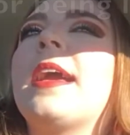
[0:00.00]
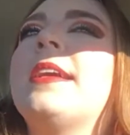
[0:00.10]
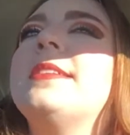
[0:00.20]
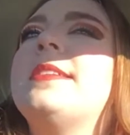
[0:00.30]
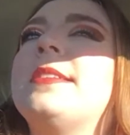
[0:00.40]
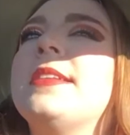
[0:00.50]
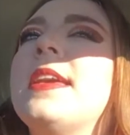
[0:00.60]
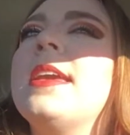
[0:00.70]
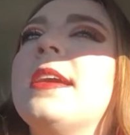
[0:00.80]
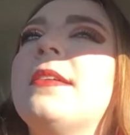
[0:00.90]
I can
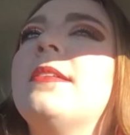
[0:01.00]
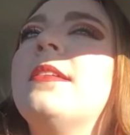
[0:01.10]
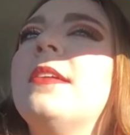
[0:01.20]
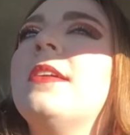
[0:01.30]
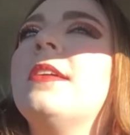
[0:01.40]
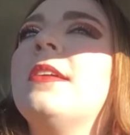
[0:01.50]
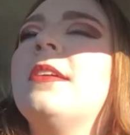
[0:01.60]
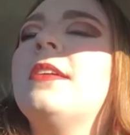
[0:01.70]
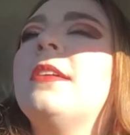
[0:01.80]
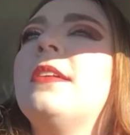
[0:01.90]
see,
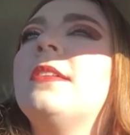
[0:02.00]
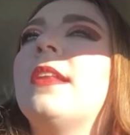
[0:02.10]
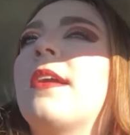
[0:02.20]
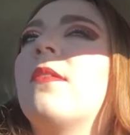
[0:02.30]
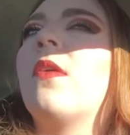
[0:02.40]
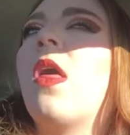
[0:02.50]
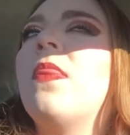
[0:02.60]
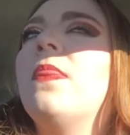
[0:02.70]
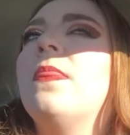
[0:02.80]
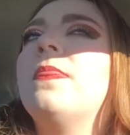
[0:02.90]
like,
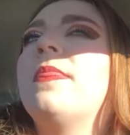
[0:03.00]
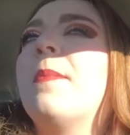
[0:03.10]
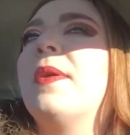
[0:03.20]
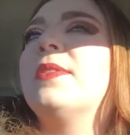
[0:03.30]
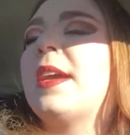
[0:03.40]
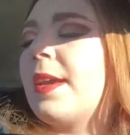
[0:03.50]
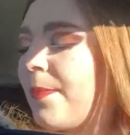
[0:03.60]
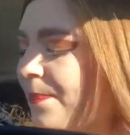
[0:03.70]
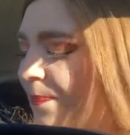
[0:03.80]
the building.